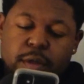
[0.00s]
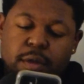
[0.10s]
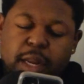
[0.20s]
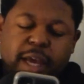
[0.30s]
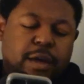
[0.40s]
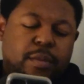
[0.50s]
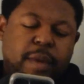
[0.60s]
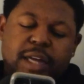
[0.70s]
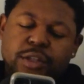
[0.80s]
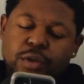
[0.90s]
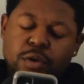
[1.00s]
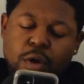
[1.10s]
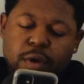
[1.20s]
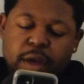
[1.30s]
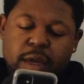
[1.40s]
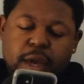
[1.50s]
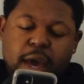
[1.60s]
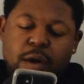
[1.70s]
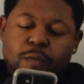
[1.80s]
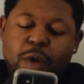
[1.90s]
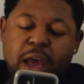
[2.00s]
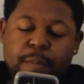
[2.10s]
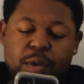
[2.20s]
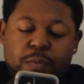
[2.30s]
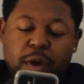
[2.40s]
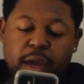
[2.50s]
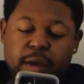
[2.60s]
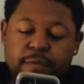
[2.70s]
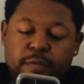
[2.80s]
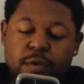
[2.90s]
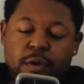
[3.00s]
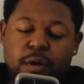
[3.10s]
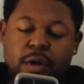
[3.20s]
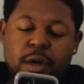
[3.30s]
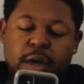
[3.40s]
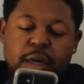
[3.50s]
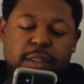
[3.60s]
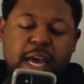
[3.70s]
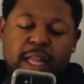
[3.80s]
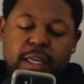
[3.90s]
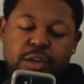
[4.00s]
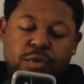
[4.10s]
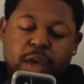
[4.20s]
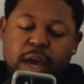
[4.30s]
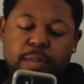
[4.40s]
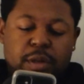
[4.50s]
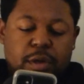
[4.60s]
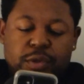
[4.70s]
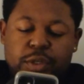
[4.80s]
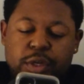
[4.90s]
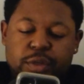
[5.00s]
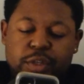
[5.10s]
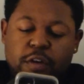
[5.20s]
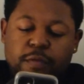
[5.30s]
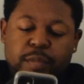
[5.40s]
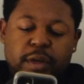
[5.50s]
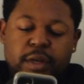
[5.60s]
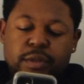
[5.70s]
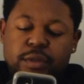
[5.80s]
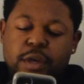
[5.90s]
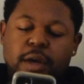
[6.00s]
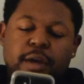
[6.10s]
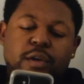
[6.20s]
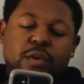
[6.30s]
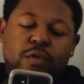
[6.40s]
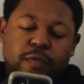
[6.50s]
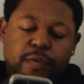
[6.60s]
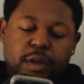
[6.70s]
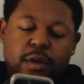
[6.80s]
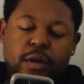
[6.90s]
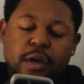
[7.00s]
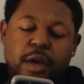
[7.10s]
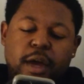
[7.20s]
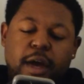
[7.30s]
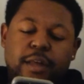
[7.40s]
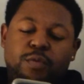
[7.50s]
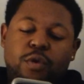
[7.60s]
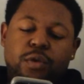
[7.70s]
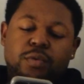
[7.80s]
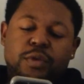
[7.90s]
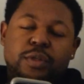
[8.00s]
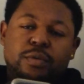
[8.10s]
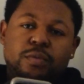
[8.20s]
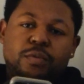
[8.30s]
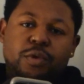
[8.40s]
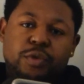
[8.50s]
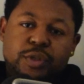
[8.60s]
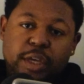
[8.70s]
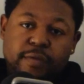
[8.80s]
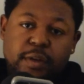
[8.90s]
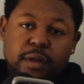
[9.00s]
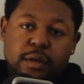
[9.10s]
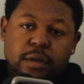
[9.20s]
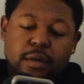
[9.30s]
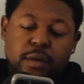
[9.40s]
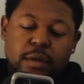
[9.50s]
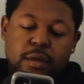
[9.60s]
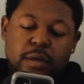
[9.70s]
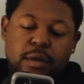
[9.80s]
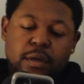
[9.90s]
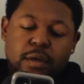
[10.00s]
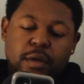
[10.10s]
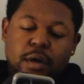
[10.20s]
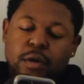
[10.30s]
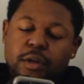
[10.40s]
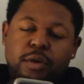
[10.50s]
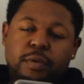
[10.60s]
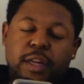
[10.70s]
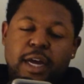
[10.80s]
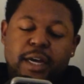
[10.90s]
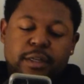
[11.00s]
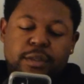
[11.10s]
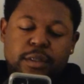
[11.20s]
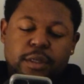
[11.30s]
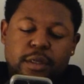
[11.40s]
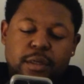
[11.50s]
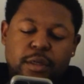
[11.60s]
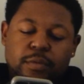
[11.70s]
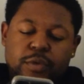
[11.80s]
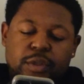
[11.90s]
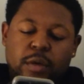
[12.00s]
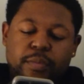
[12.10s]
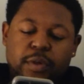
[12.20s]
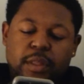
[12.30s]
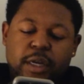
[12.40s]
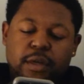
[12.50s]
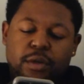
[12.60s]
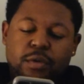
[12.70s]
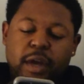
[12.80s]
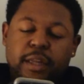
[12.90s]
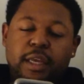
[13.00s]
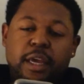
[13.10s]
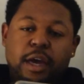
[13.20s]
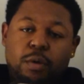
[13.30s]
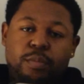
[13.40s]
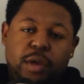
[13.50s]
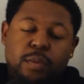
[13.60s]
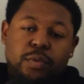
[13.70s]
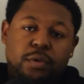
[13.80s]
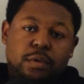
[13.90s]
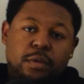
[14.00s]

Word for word: Like, imagine growing at a rapid rate for a talent you kept close to yourself because you feared how the world res- would receive it, only to realize it was something that could greatly help people.